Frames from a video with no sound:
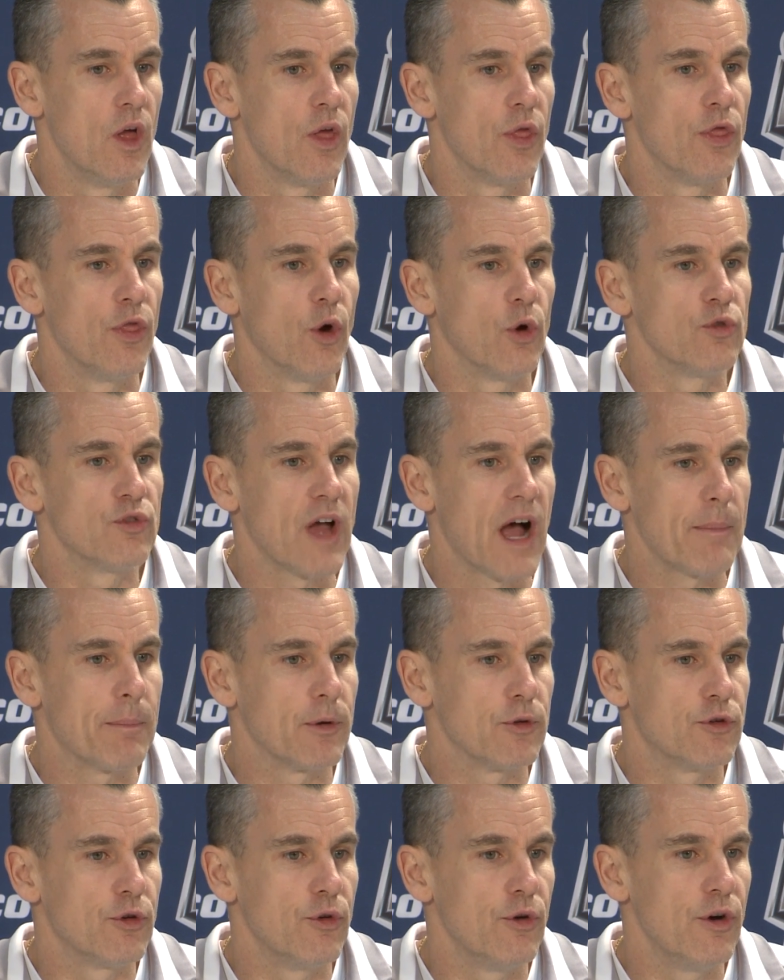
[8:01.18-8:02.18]
those
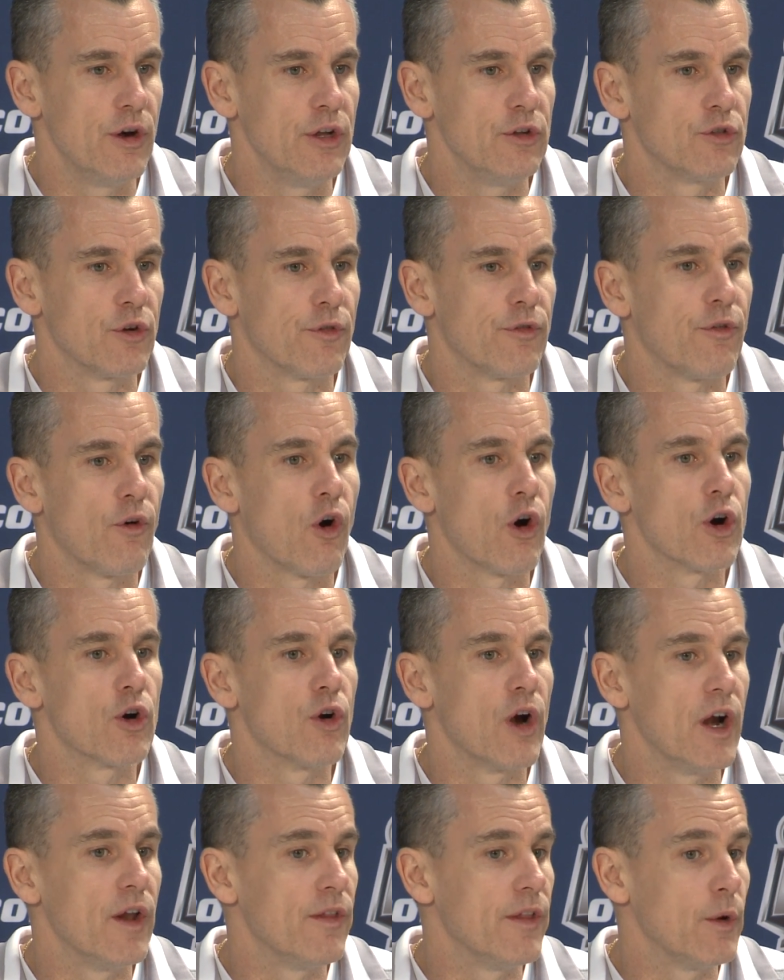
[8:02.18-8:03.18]
opportunities are far
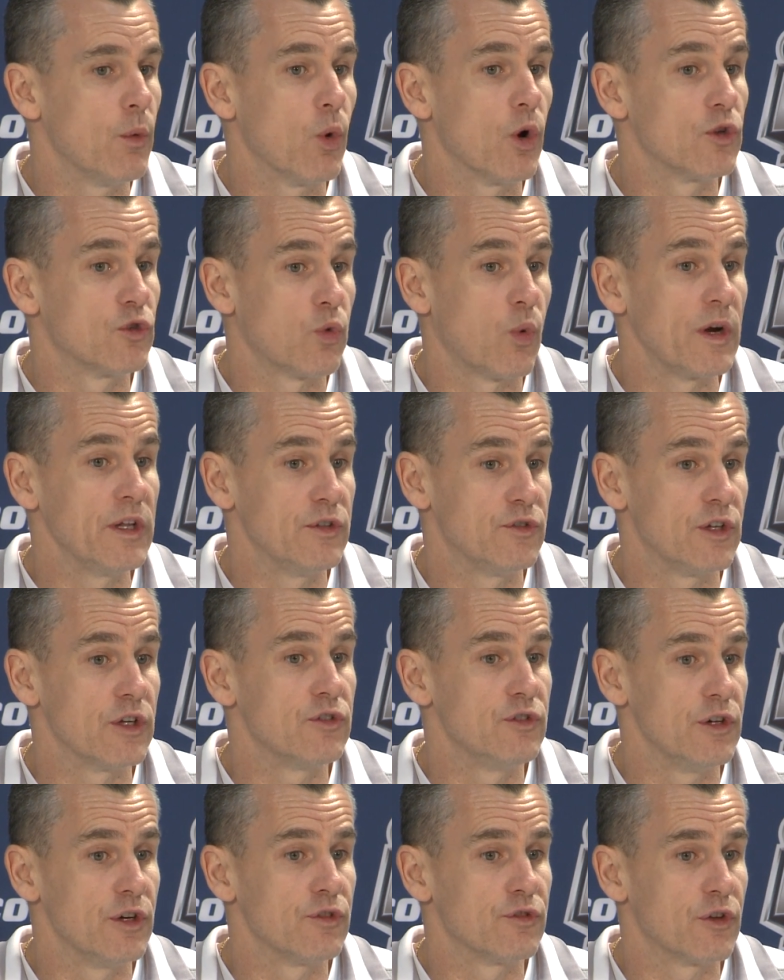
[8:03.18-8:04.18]
greater than they were
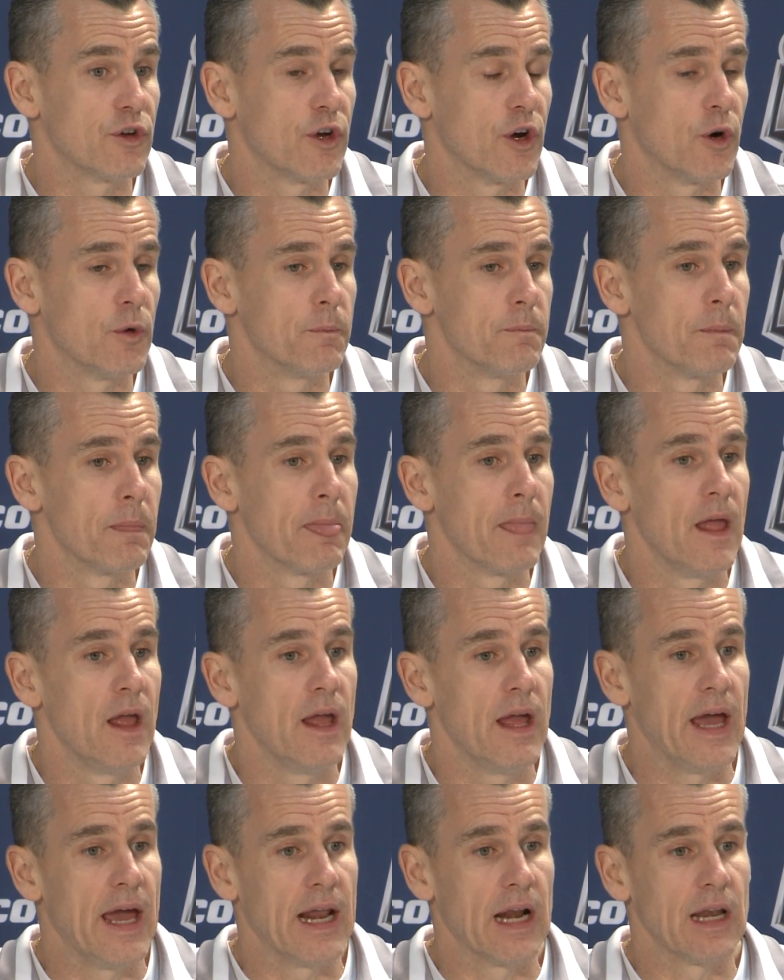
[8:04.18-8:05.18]
26 years ago.
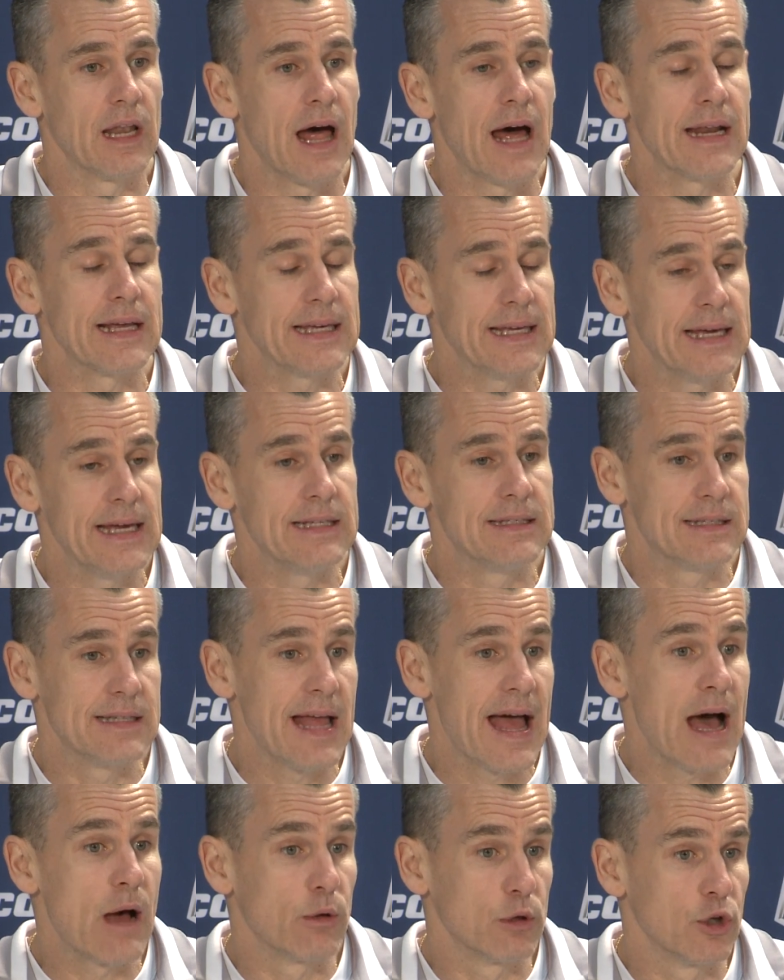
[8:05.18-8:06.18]
And a lot of kids
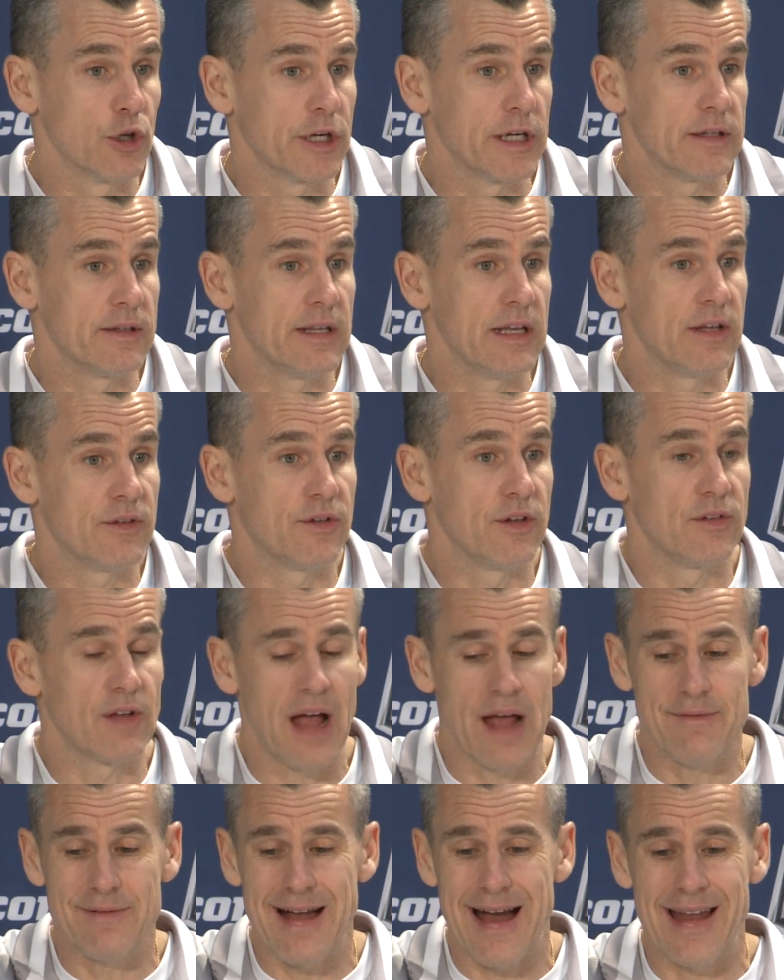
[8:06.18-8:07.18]
now look at this as
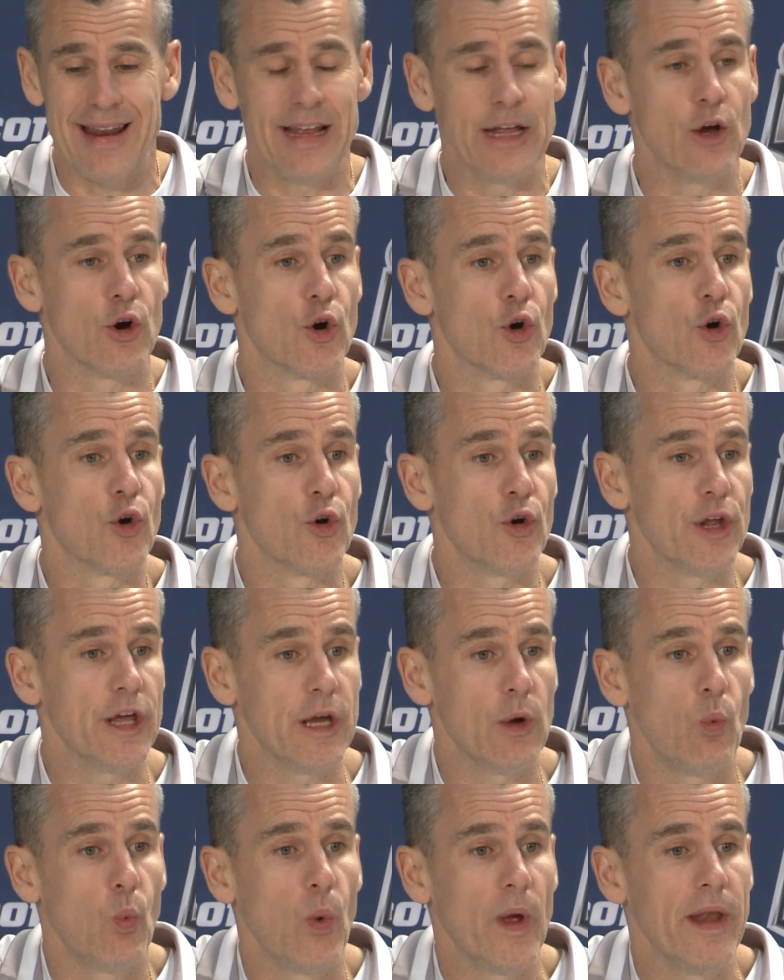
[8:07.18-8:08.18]
I've got a
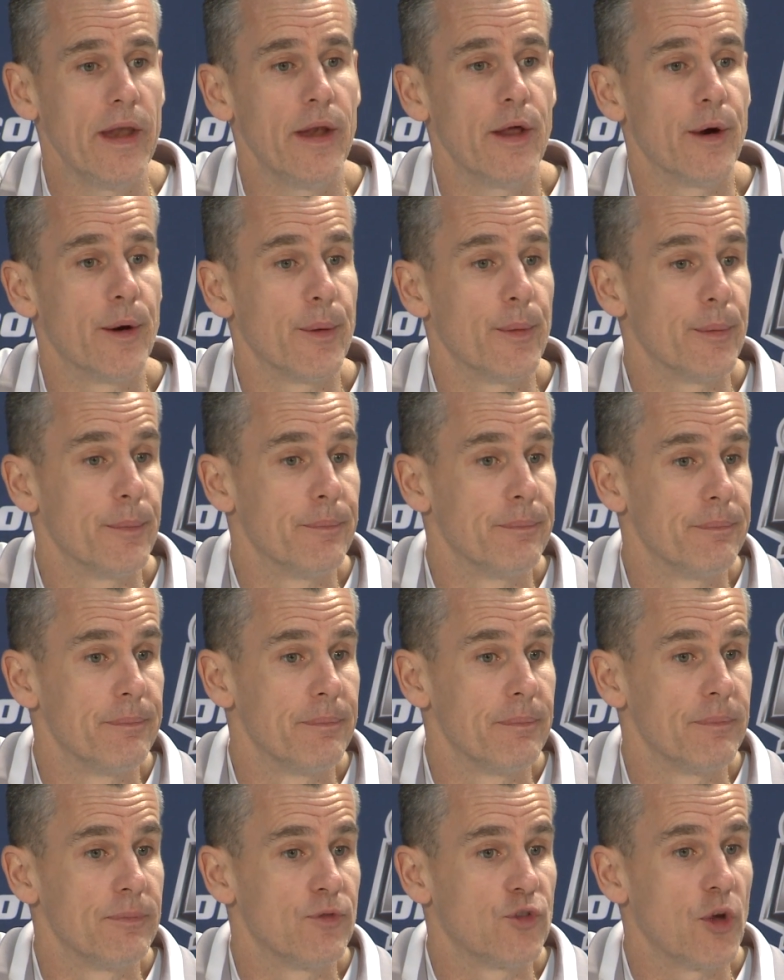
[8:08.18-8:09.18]
earning window
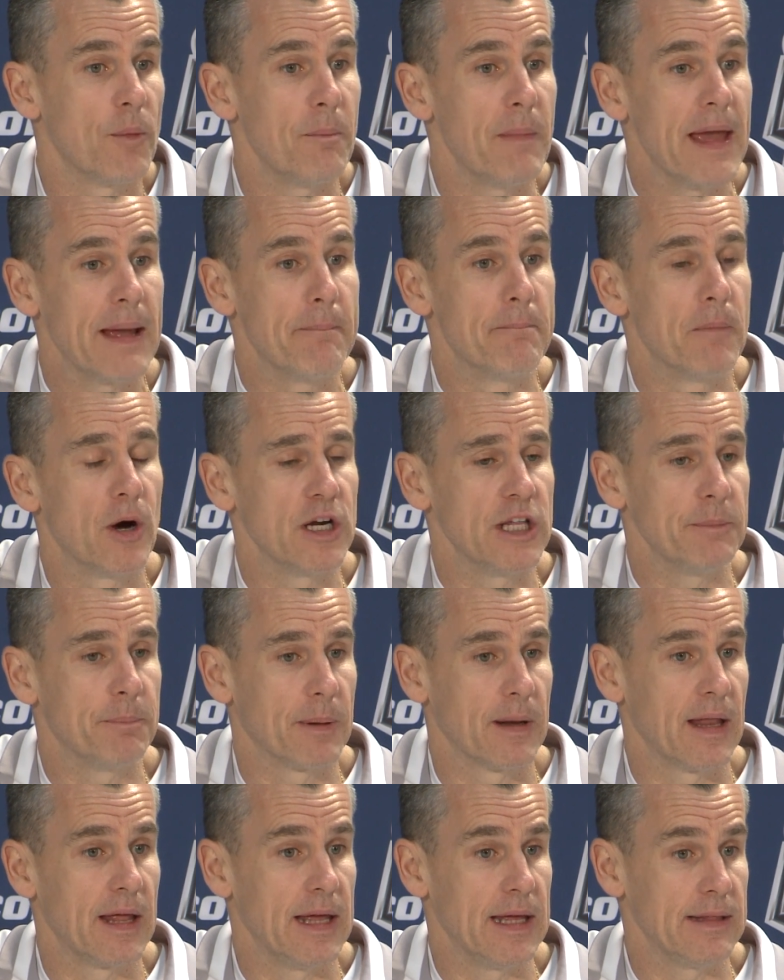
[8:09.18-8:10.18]
to make money
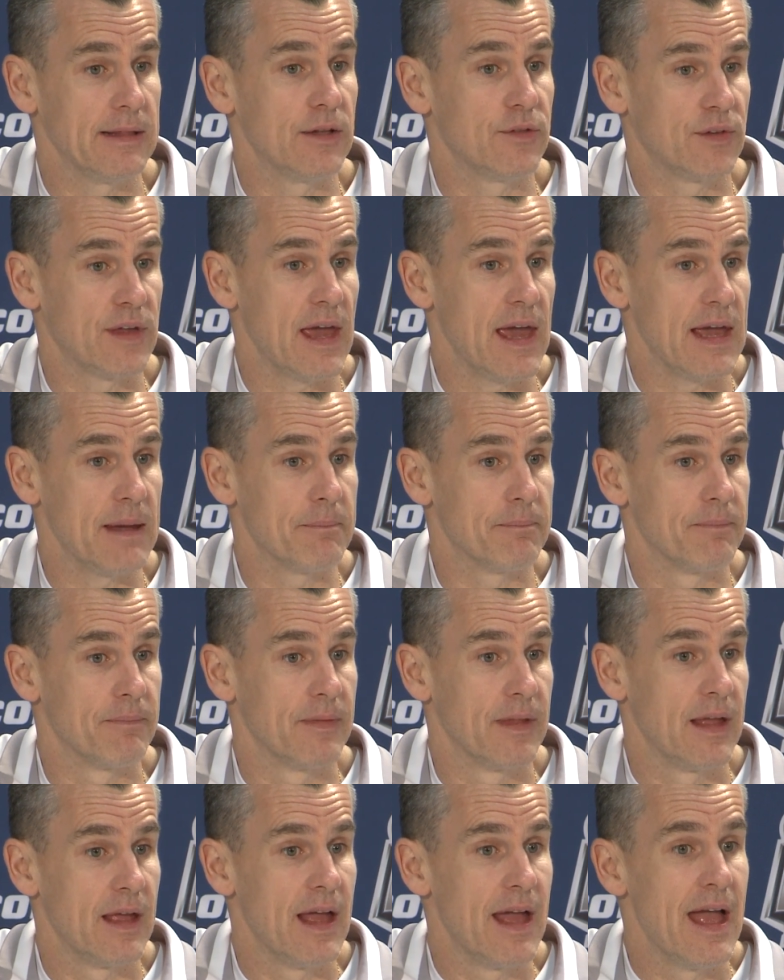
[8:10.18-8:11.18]
playing this game.
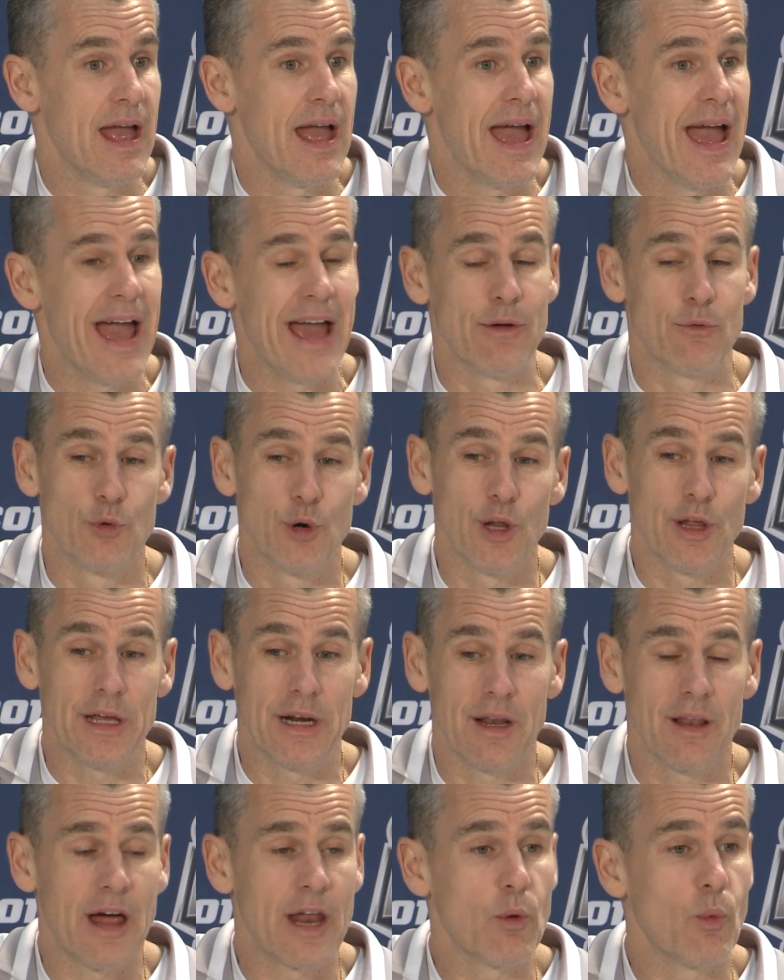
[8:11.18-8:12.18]
And really, in
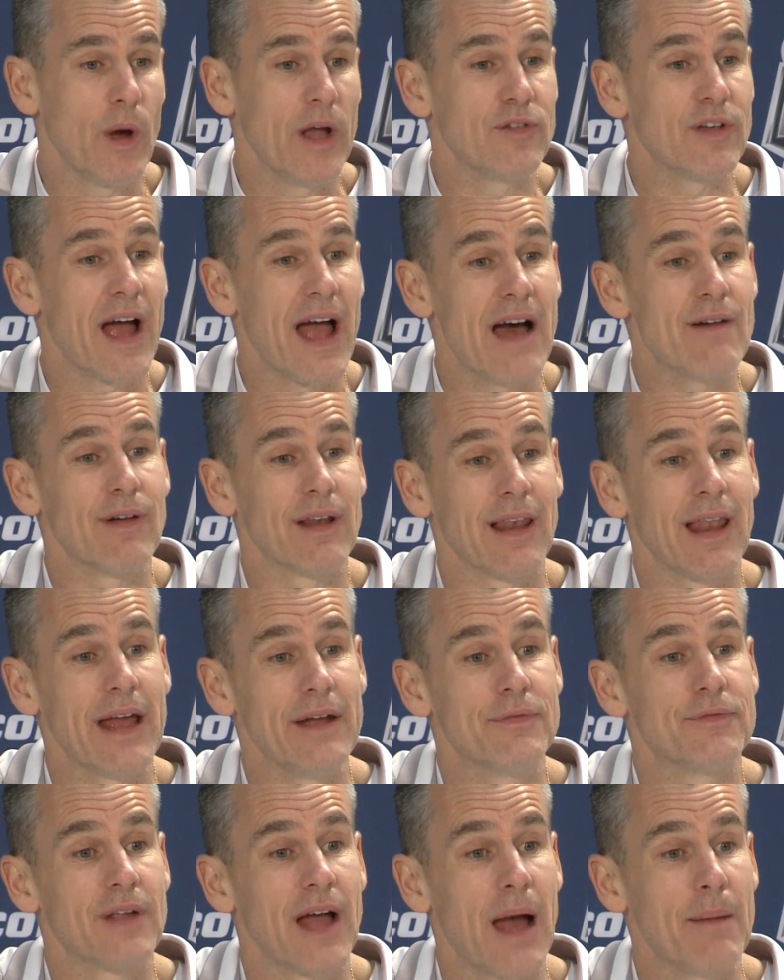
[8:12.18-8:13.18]
a lot of ways, I have a
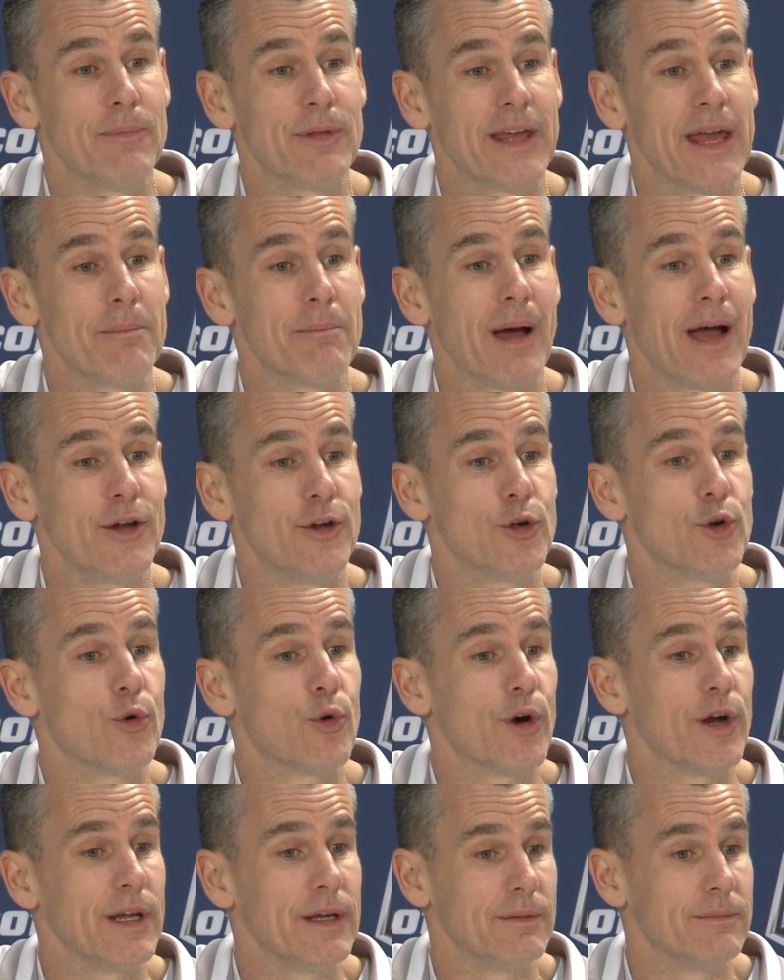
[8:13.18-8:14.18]
lifetime to get my
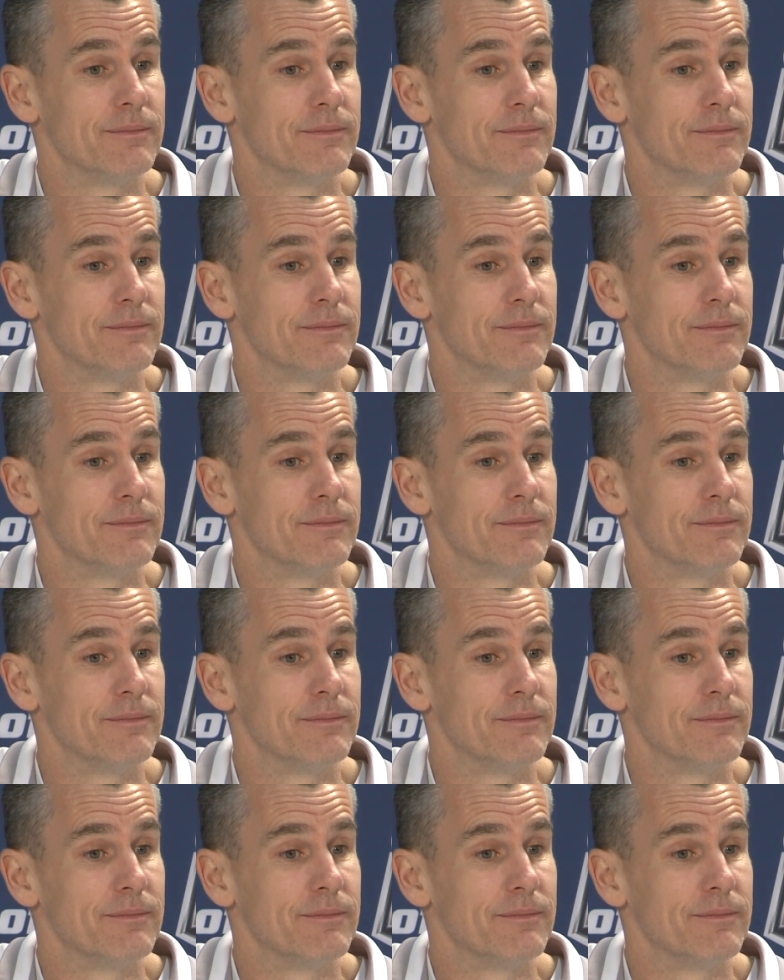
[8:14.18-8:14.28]
degree.